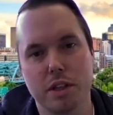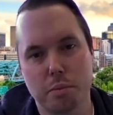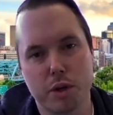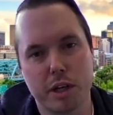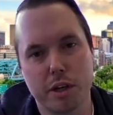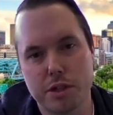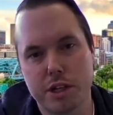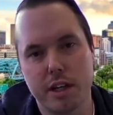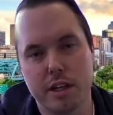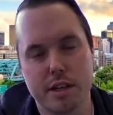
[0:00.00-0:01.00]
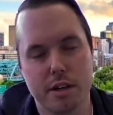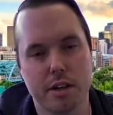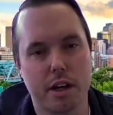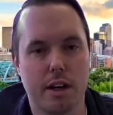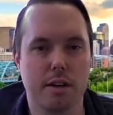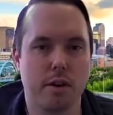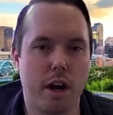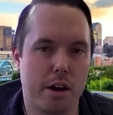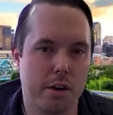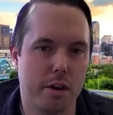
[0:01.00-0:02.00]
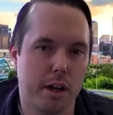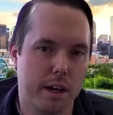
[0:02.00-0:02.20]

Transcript: Lafrino Cheese, here in Colorado,